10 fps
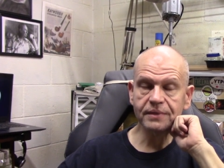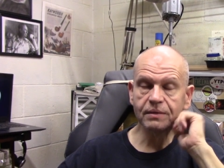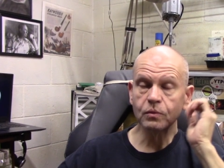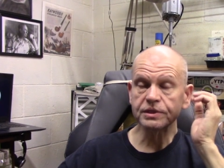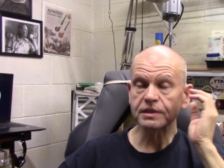
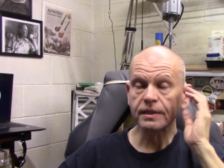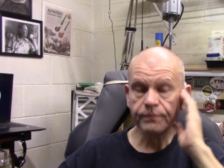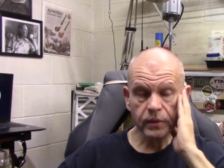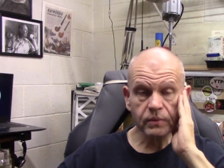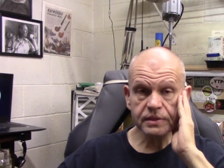We'll see.
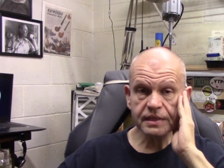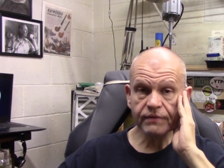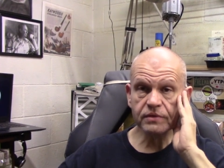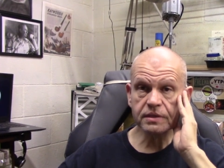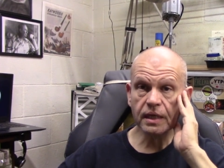We'll just have
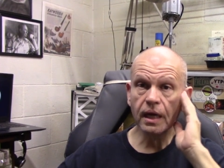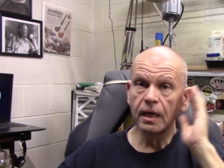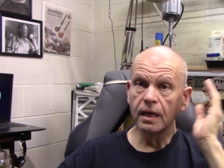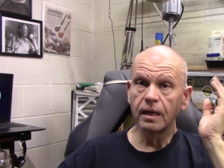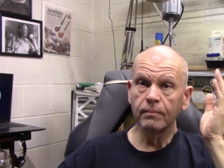to see.
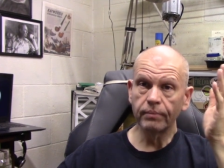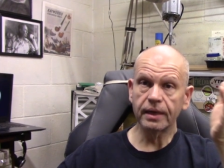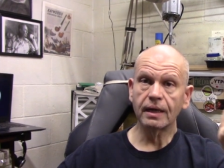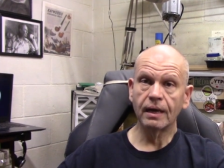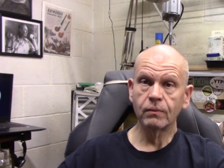
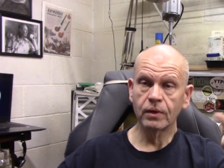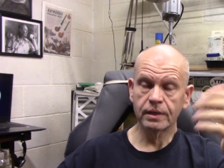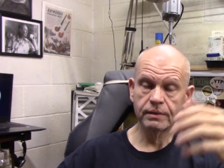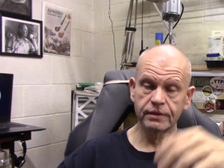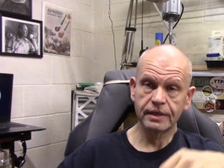But I want to
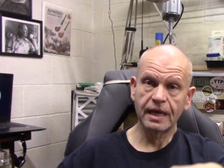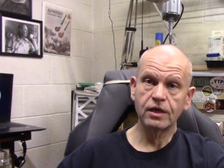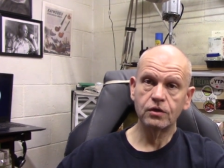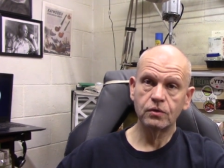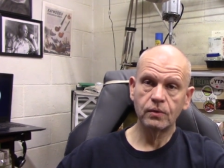thank
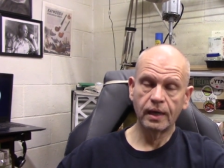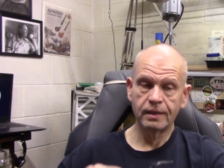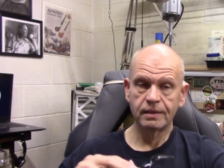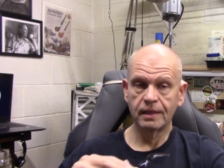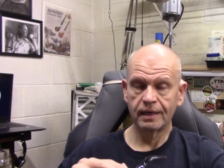you.
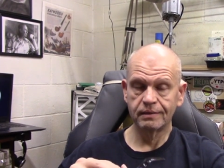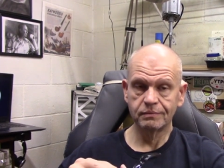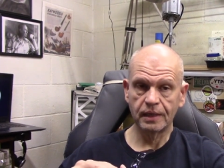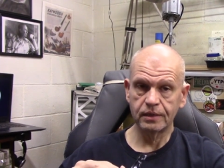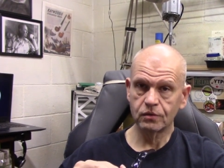And I
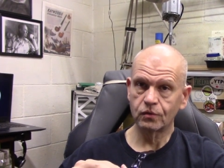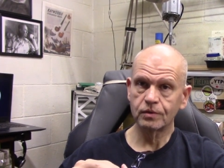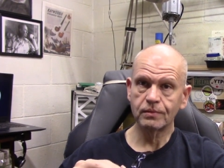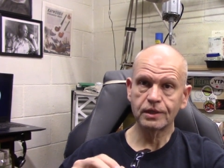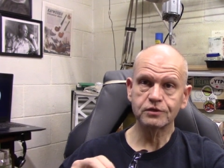told
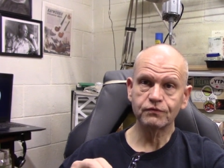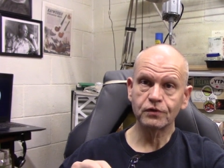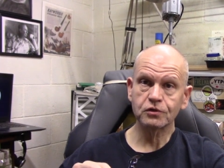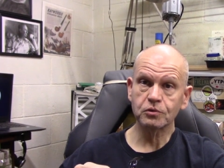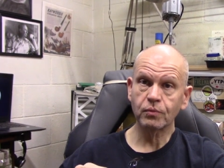him lots of
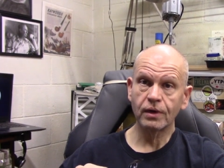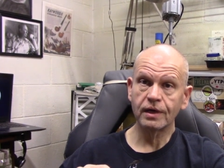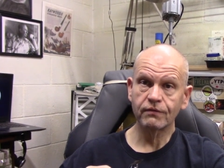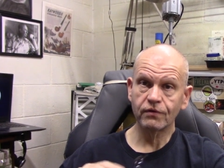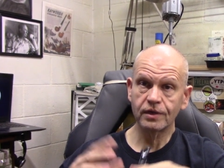folks are praying
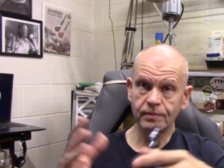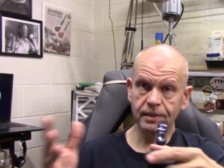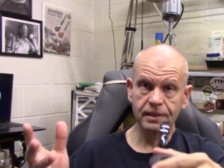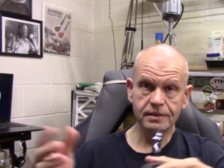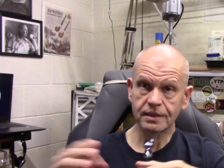for him, and
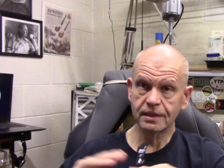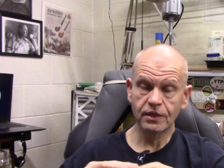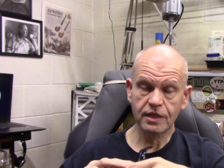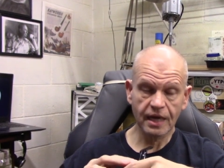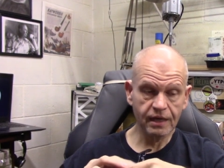he said to
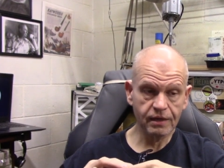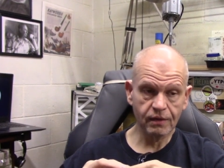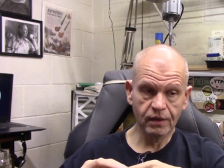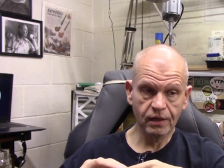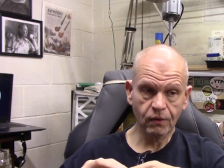thank,
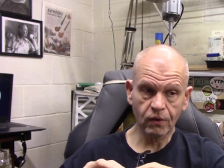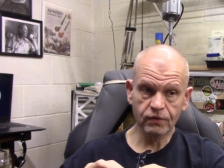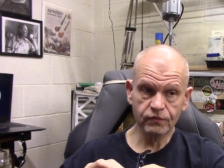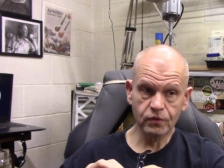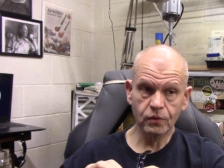all
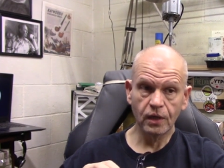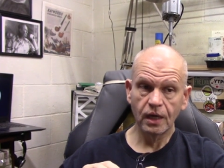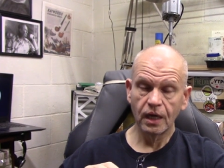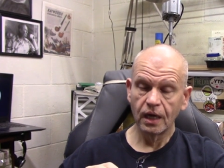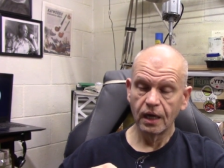of you,
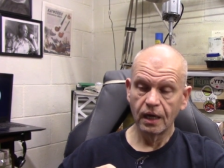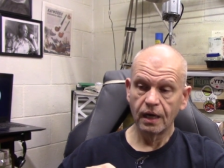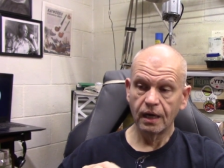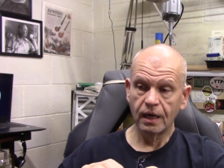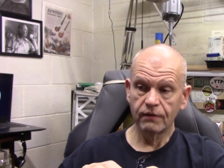
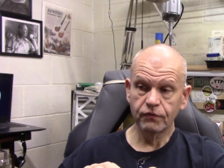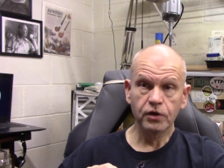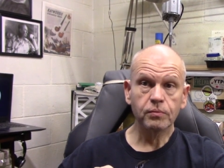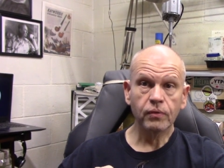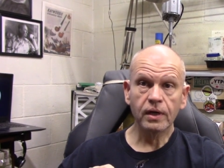for
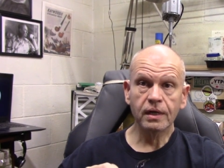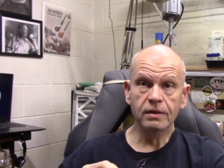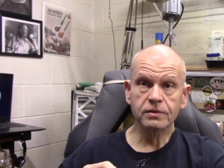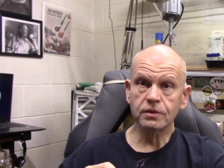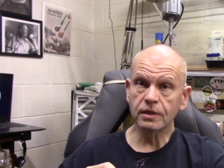your
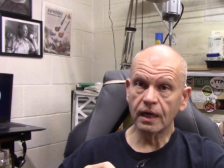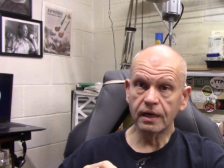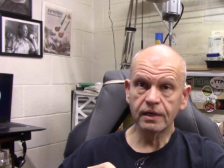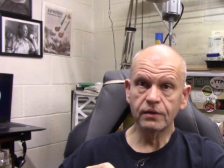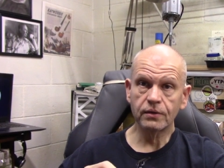prayers, your
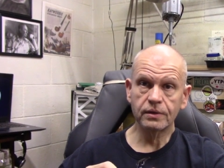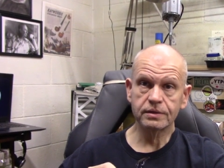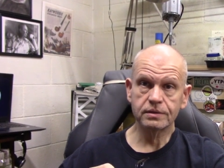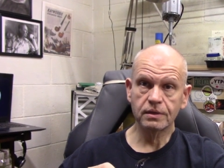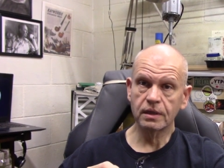kind
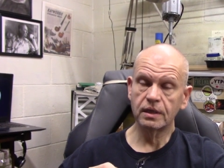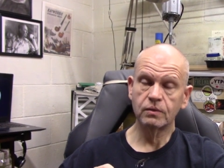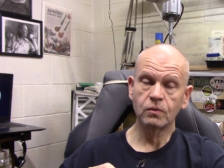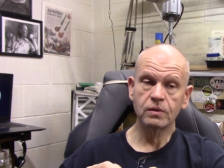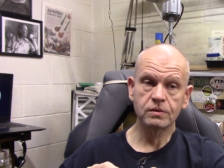thoughts, your kind
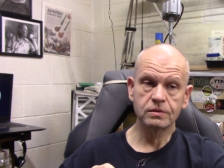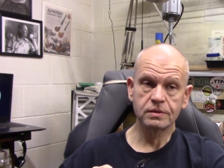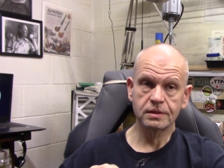words.